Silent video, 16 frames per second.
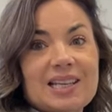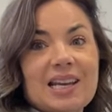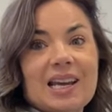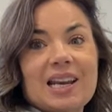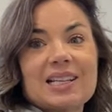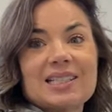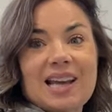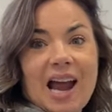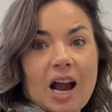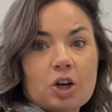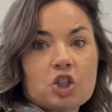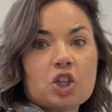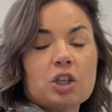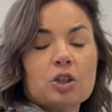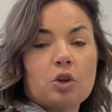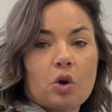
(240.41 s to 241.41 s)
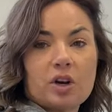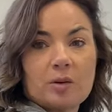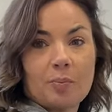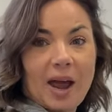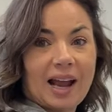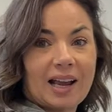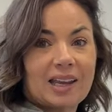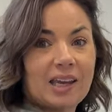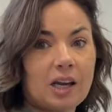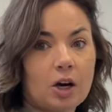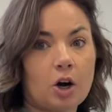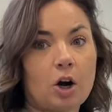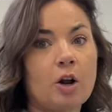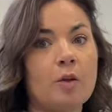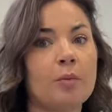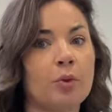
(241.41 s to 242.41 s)
it, is actually loaded back
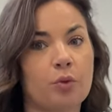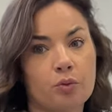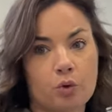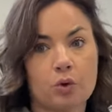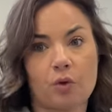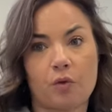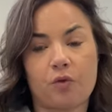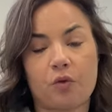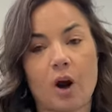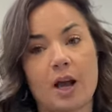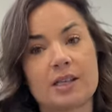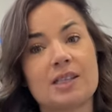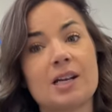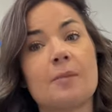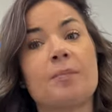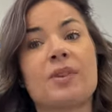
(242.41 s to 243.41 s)
here through the front.